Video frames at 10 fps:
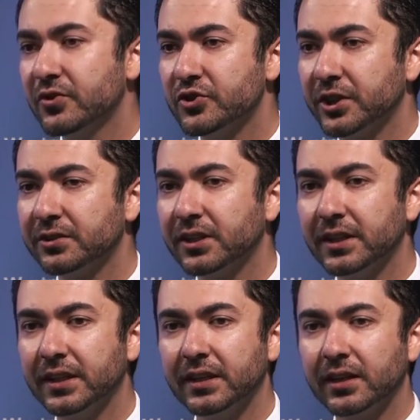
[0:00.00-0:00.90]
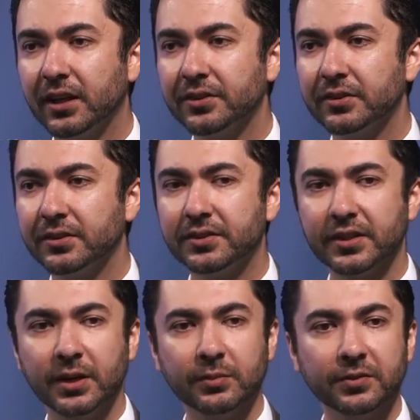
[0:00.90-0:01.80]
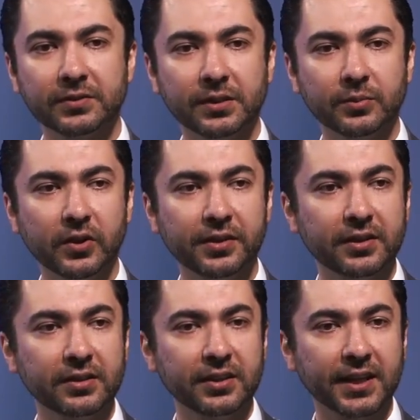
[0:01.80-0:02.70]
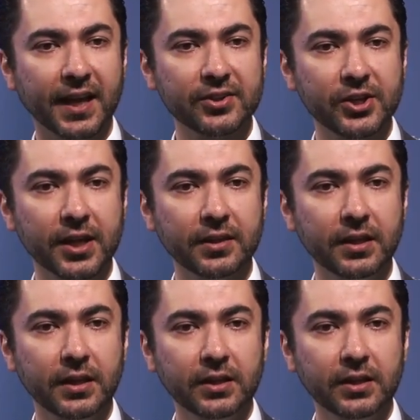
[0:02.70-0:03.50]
generally under the term of the political connection.